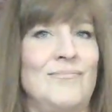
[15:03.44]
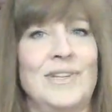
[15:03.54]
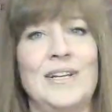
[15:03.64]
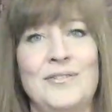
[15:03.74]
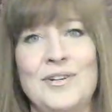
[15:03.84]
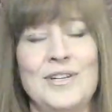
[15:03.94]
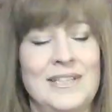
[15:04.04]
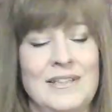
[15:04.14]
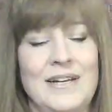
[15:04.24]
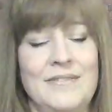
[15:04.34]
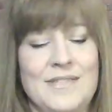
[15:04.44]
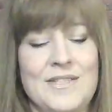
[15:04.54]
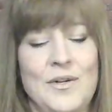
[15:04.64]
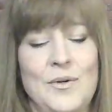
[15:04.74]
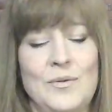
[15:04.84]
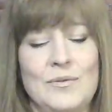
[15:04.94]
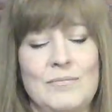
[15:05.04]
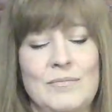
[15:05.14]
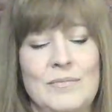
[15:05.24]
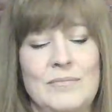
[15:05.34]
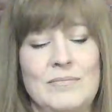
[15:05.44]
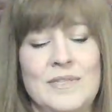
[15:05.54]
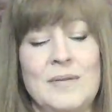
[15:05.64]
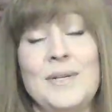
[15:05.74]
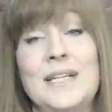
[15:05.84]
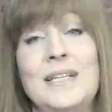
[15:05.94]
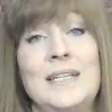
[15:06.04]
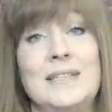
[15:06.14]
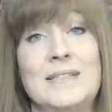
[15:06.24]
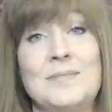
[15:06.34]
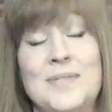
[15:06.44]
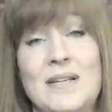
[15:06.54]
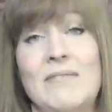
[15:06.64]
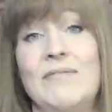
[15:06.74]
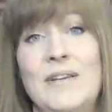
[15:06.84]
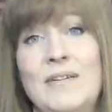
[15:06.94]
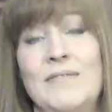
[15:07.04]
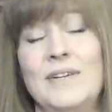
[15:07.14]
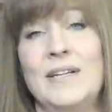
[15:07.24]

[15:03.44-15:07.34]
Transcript: later on in life. So somebody needed some self-love